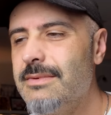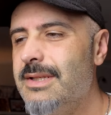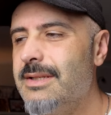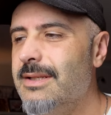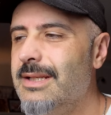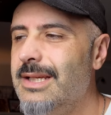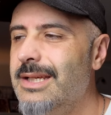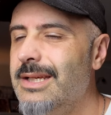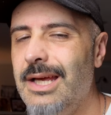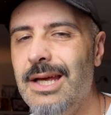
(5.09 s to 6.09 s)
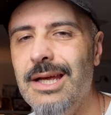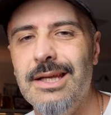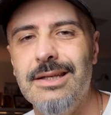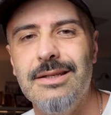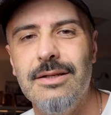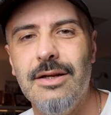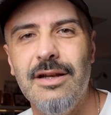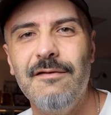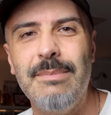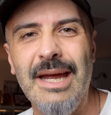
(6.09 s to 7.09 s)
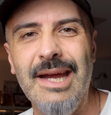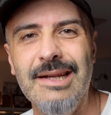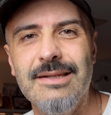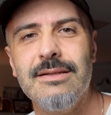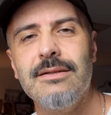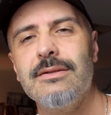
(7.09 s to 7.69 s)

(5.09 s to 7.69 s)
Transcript: recently and not enough pants.